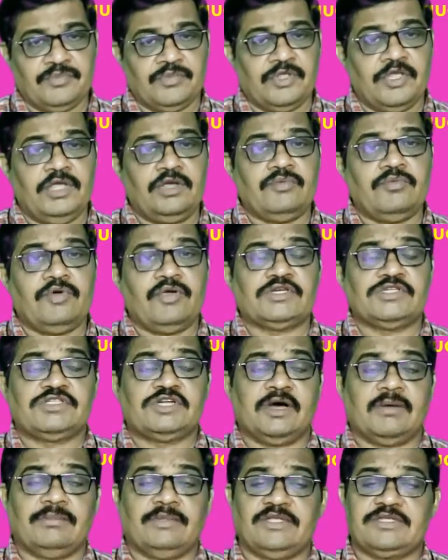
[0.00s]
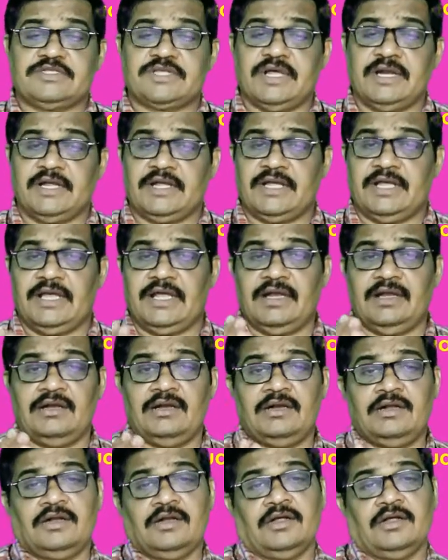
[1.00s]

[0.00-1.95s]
equation of the circle.